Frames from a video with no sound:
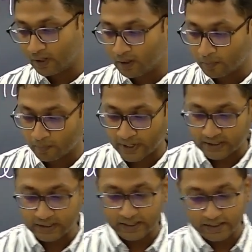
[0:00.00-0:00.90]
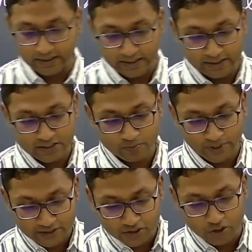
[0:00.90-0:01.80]
but learning is
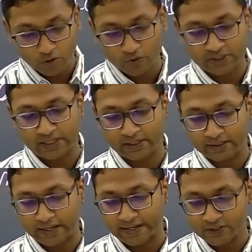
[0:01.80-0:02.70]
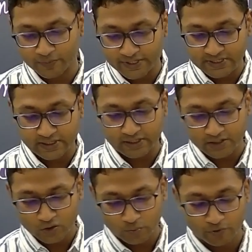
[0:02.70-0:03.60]
much slower than in explicitly
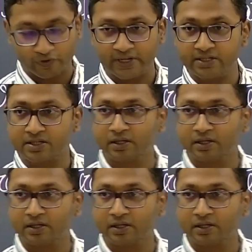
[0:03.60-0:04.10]
supervised